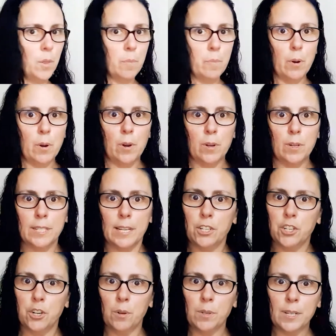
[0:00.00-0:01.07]
the birds had
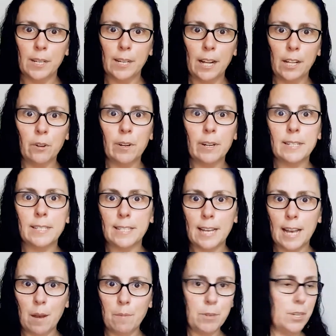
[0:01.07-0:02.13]
chosen a color
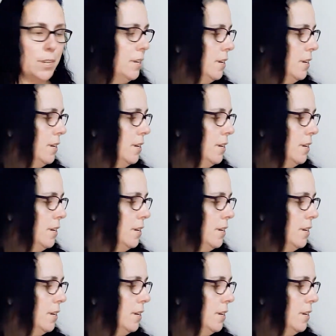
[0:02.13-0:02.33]
except